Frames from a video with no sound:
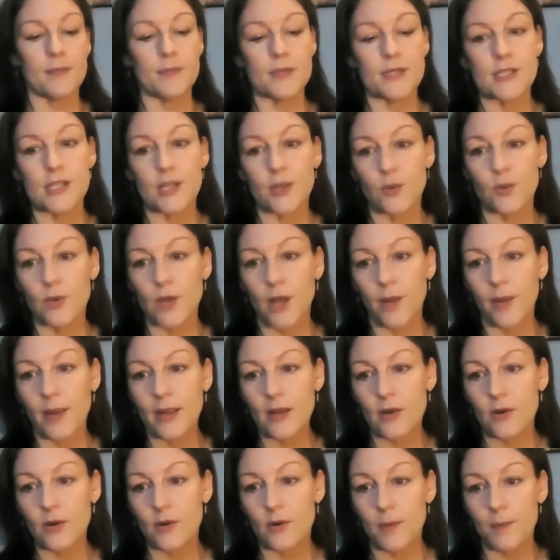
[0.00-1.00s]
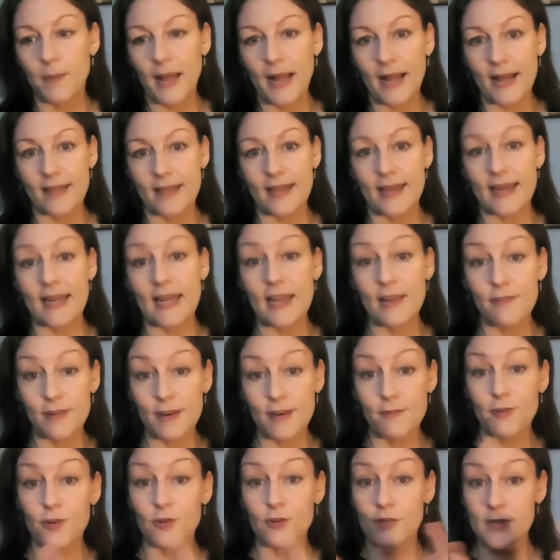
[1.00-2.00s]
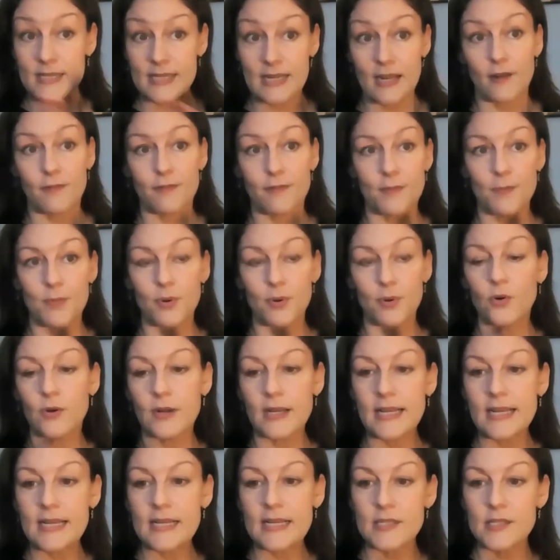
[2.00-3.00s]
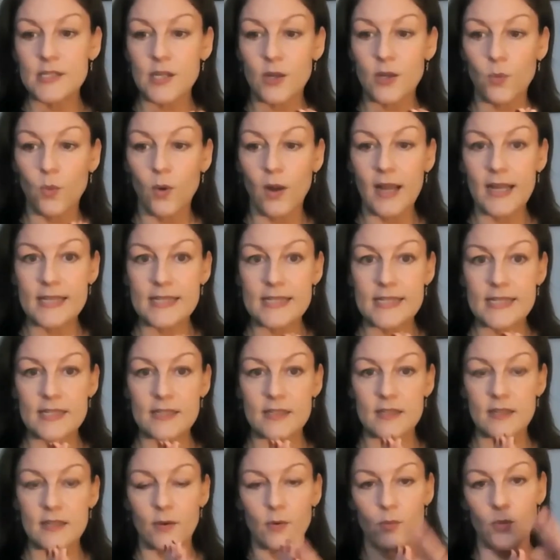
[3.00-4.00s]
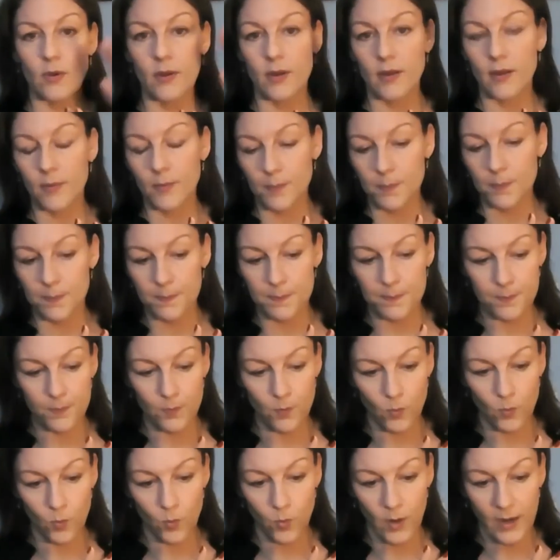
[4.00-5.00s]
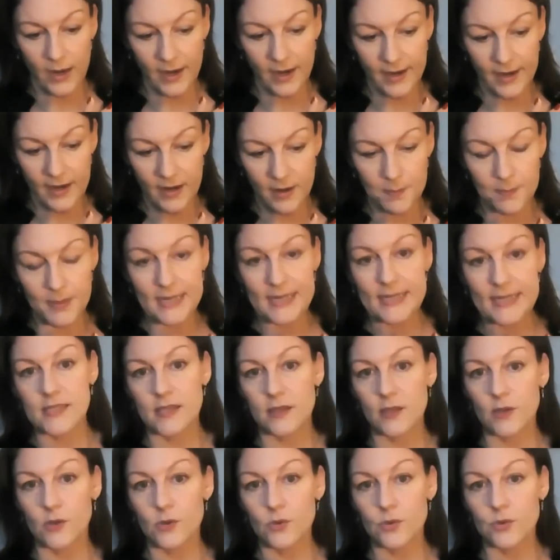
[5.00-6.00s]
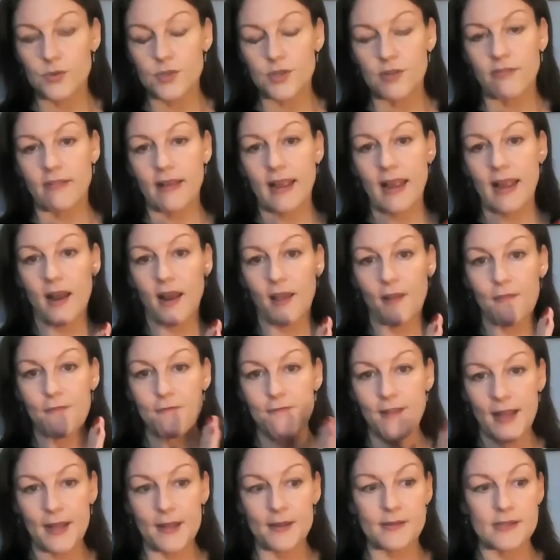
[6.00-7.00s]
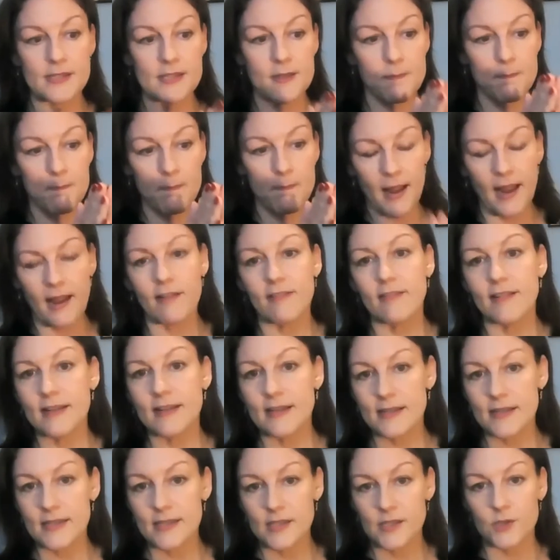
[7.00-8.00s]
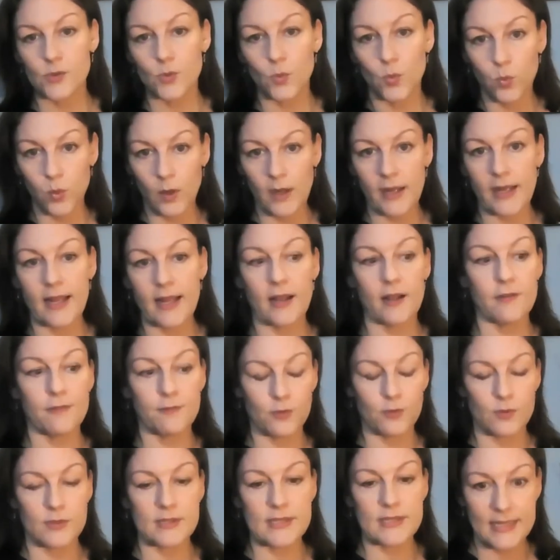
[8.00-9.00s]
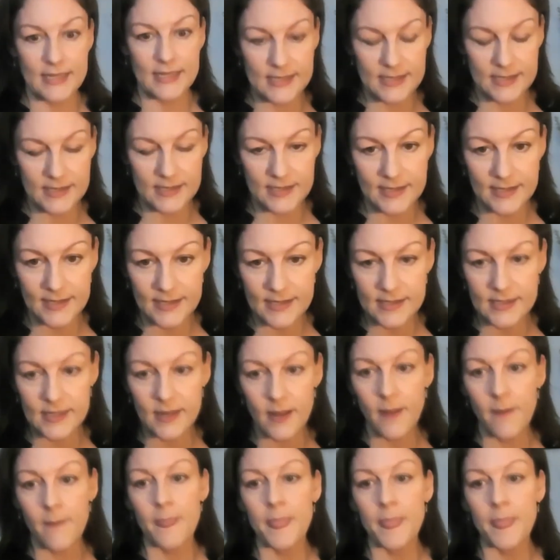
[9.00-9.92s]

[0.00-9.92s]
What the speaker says: So going up back then, even if you're self-employed, so what I did when I completed the law degree and I found the barriers to work for solicitors,